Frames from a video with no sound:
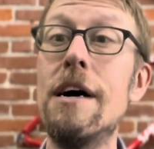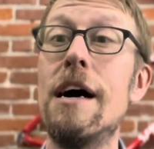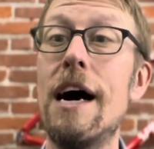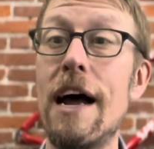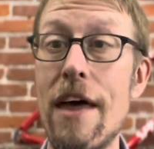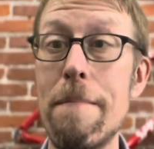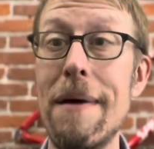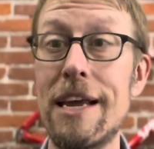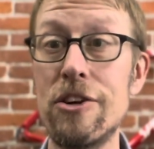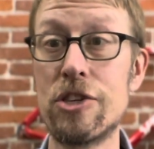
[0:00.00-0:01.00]
and then
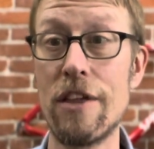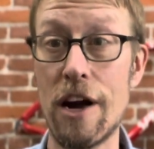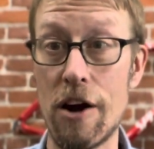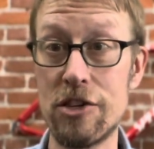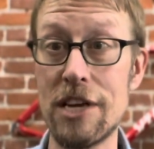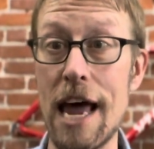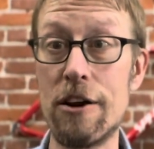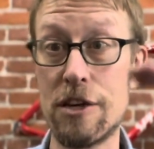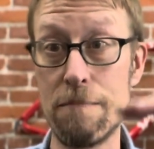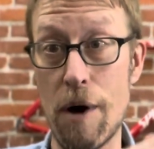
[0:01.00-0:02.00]
making sure that our saddle
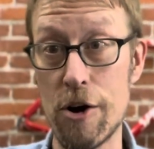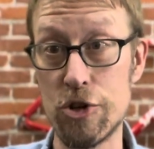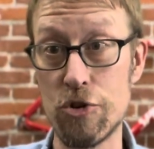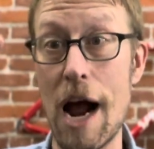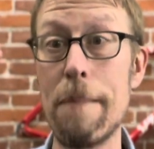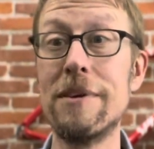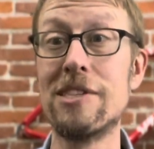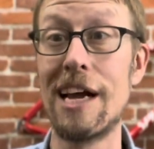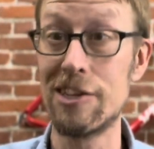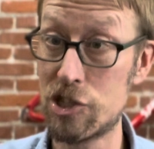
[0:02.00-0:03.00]
to bar drop is
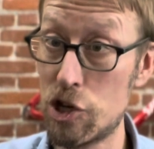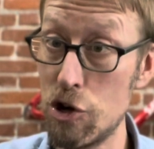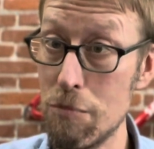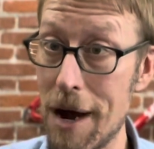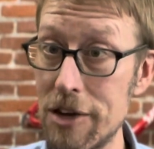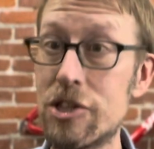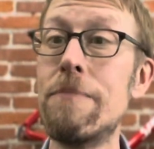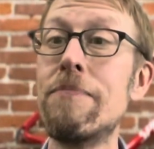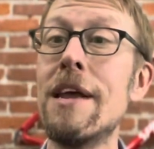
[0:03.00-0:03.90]
not too much.